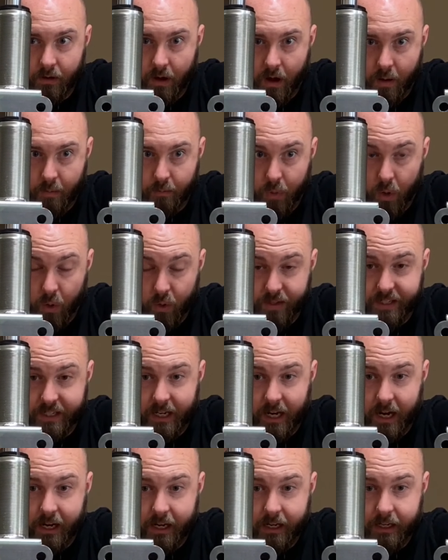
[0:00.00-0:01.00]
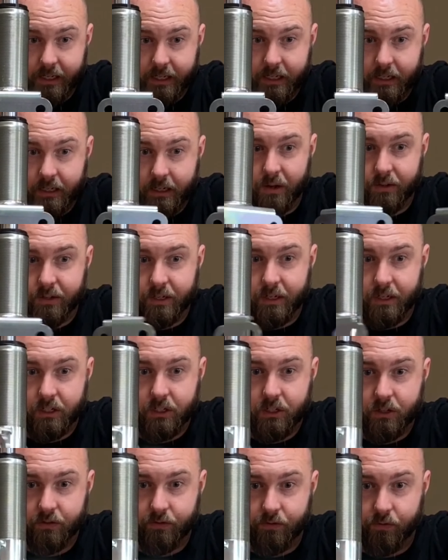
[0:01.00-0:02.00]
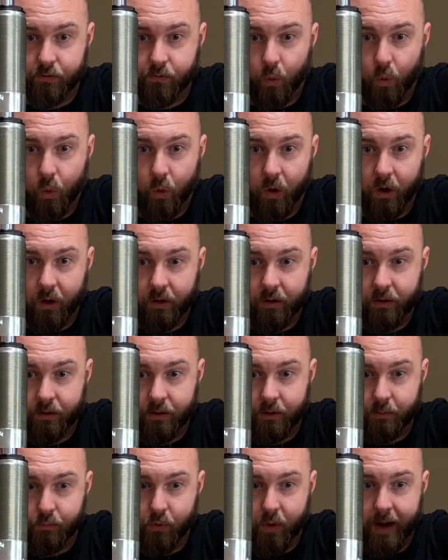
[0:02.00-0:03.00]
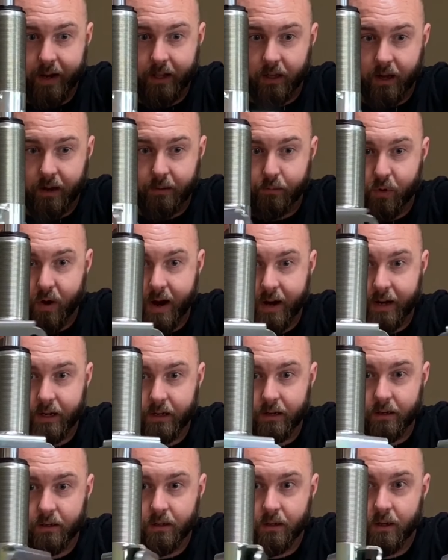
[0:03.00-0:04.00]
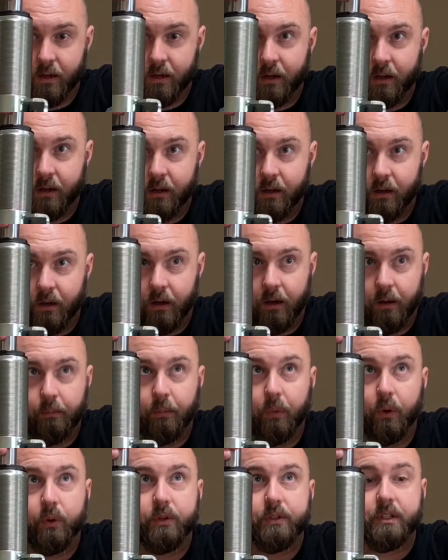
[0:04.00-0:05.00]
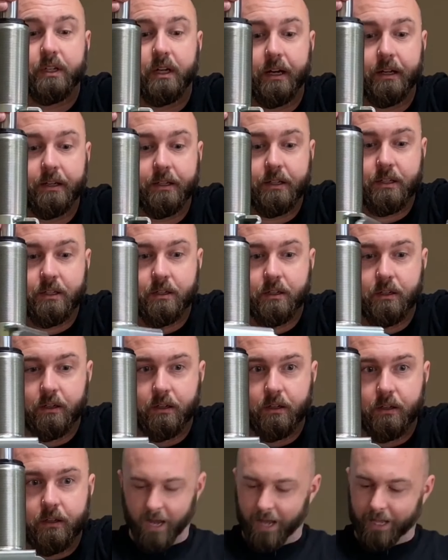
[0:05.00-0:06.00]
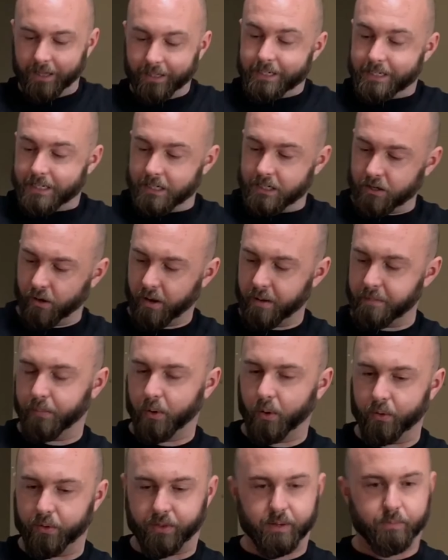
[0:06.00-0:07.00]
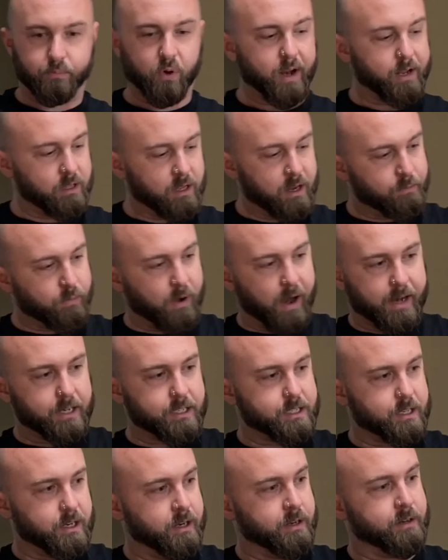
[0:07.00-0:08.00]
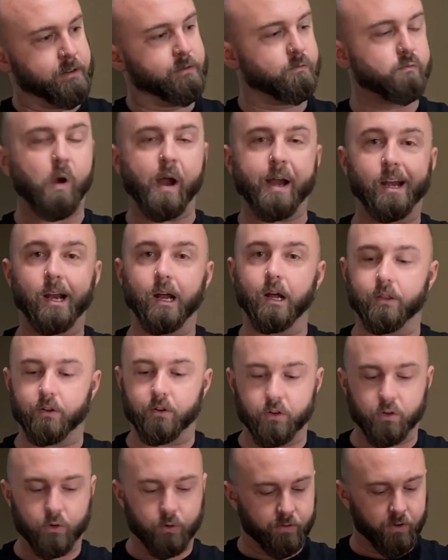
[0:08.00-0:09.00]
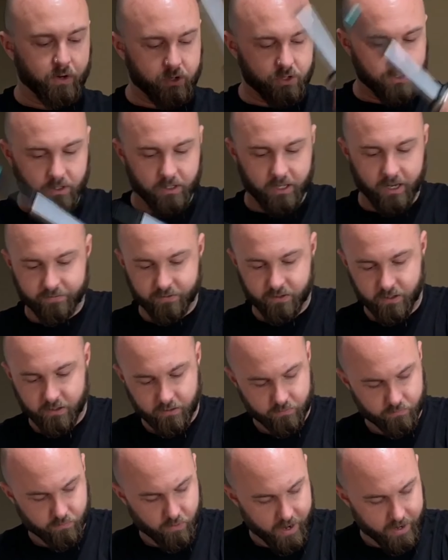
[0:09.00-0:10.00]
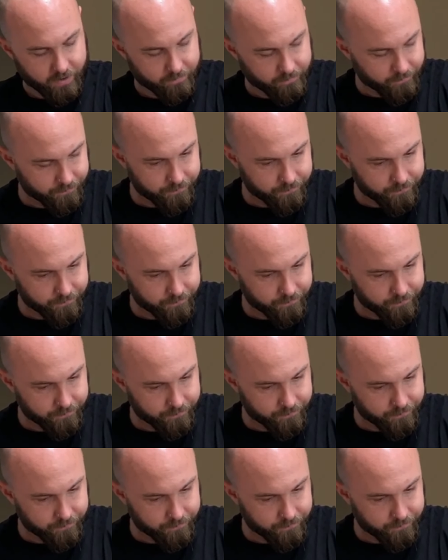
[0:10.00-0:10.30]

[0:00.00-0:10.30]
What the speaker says: on both sides, mountings for the brake line bracket on both sides. At least until I bolt the brake line brackets on. Right now they're universal left and right.